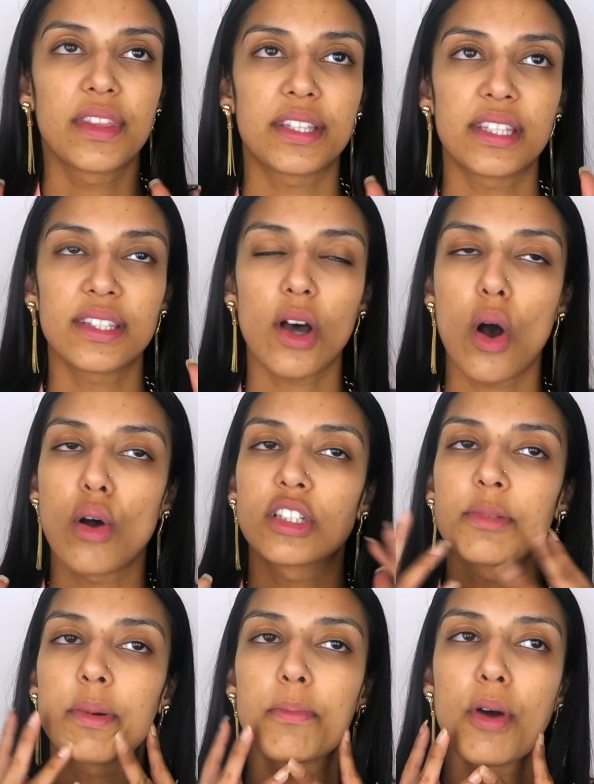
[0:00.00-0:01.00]
This is the
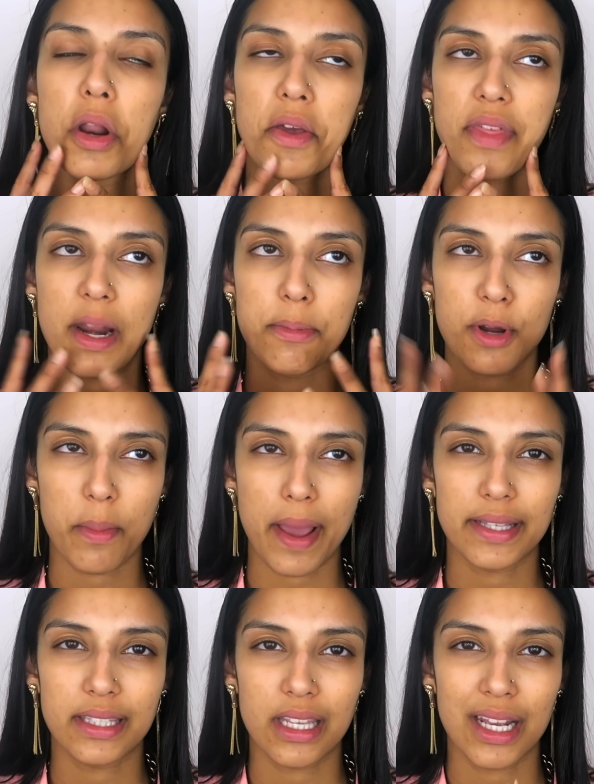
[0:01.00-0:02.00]
ultimate product that I put in my
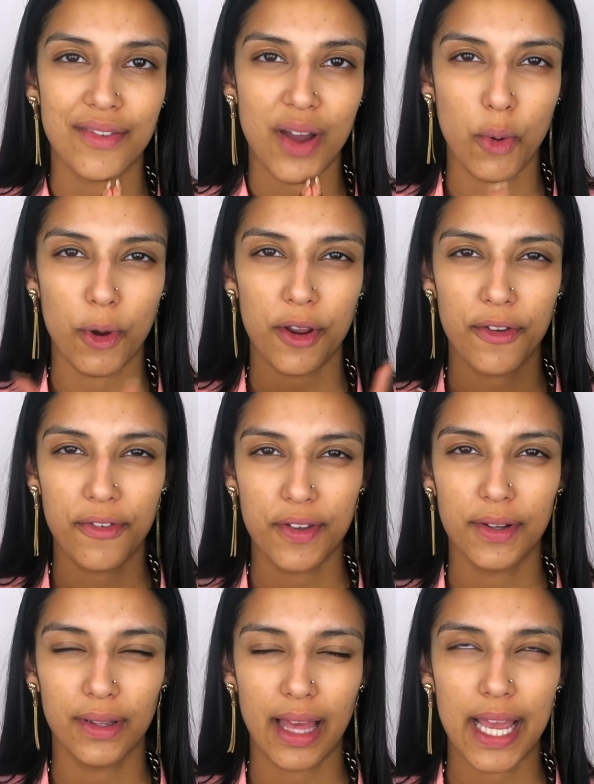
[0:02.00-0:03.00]
skin if I want to
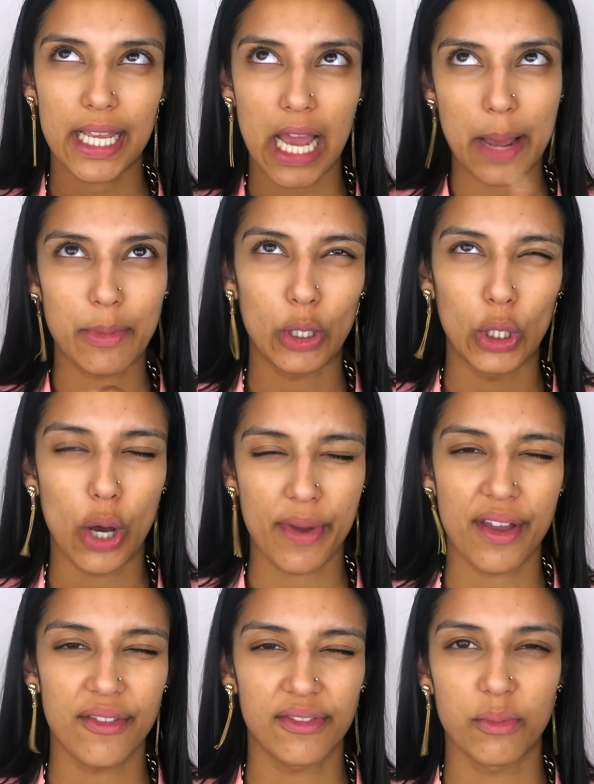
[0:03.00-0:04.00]
feel like I'm
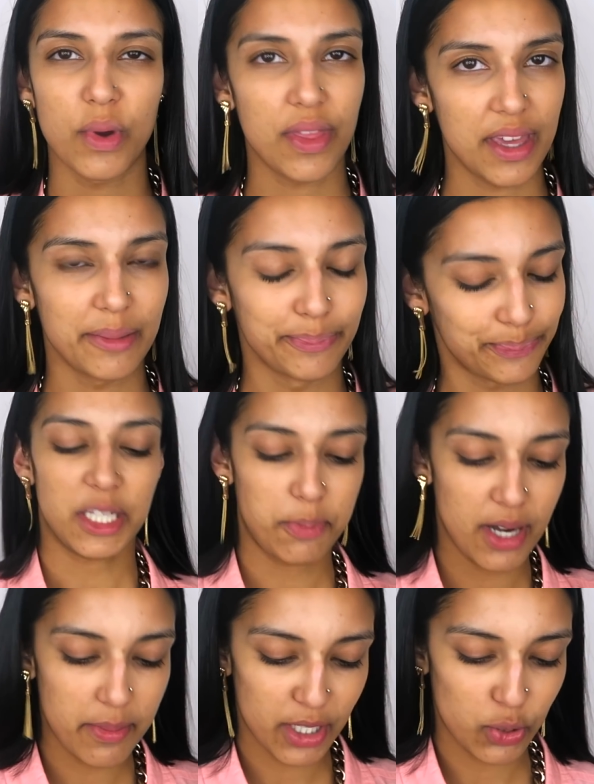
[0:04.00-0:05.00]
glowing from within. That's
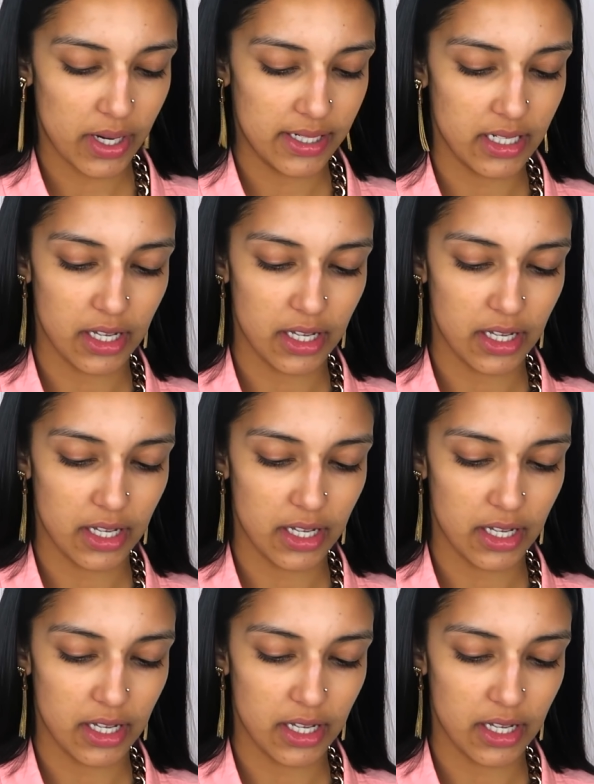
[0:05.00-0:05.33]
pretty much what it